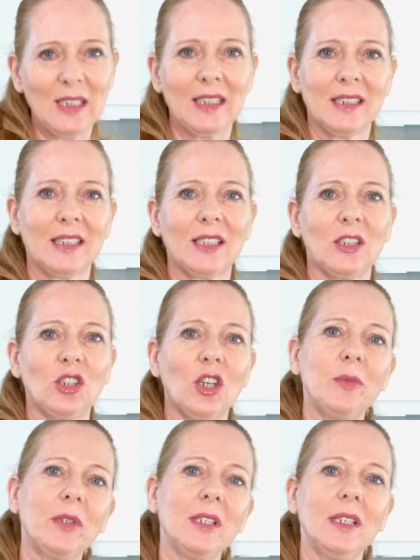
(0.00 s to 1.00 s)
It's in
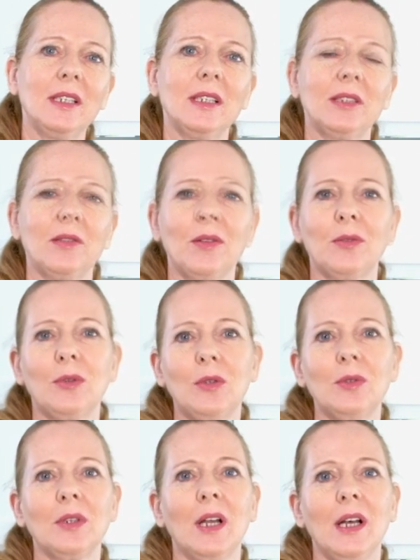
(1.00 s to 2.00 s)
Germany, the
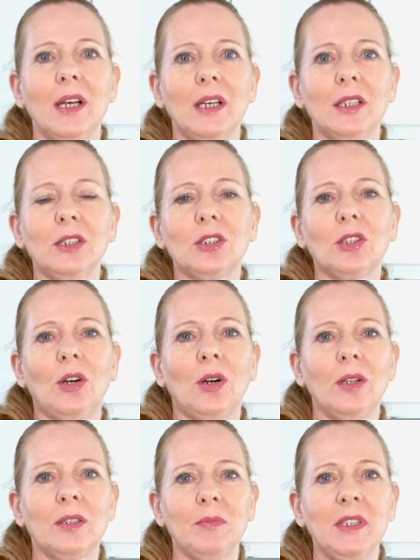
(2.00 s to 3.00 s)
roux is
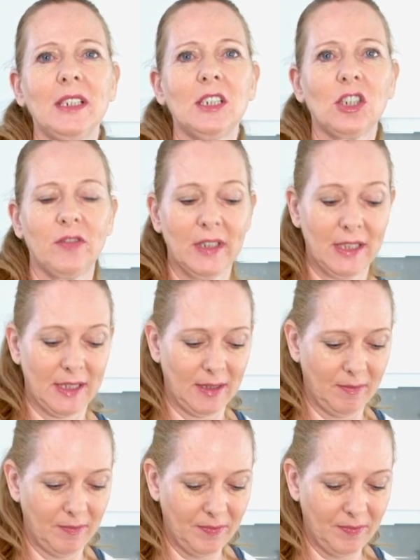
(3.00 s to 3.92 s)
called Mehlschwitze.